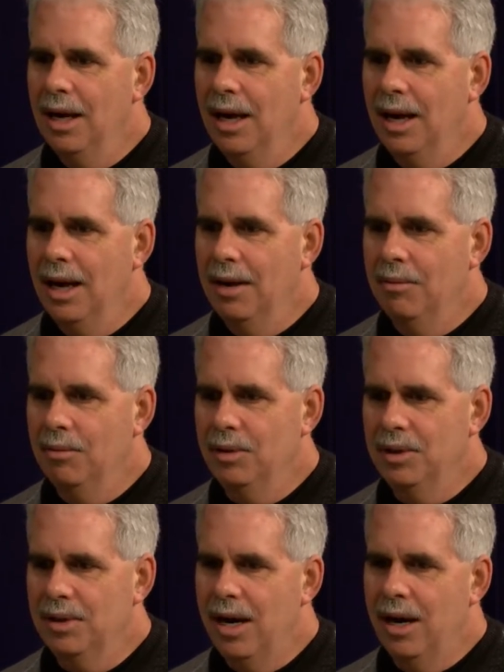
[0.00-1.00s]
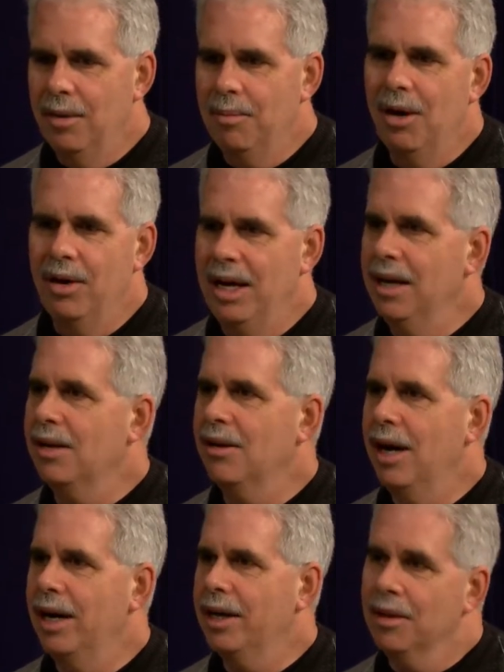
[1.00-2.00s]
um, we start about 8
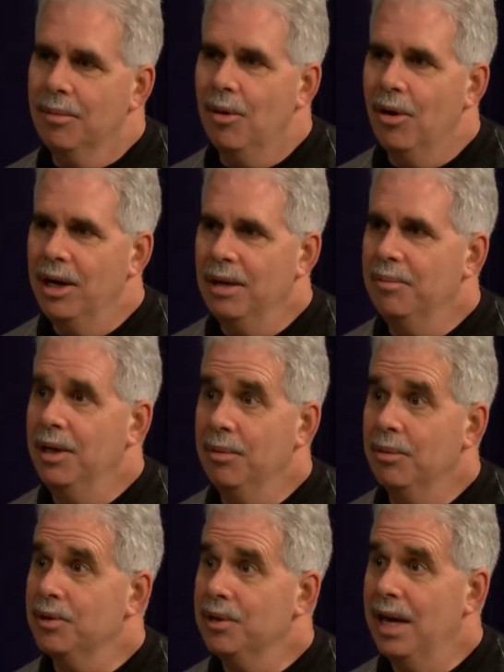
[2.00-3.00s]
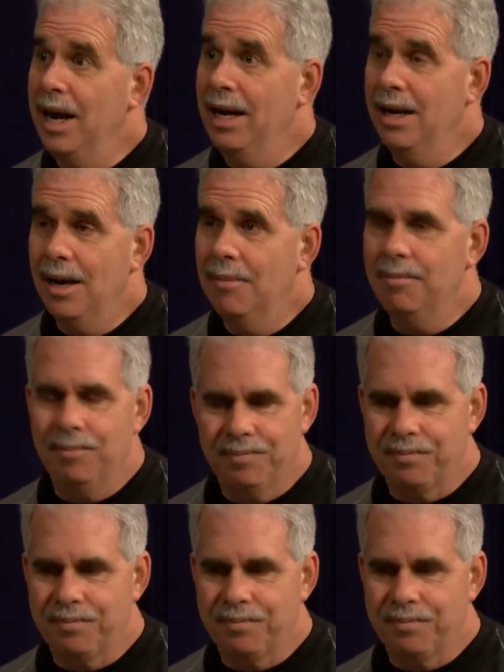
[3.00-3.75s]
o'clock in the morning. People sign up.